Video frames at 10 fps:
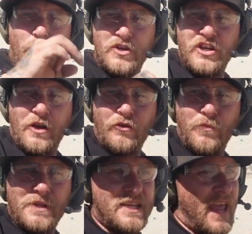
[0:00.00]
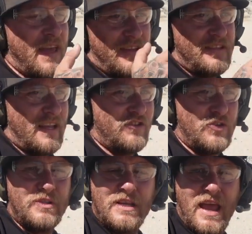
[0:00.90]
3-shot group and say, hey, this thing
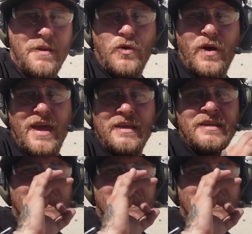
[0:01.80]
shoots MOA.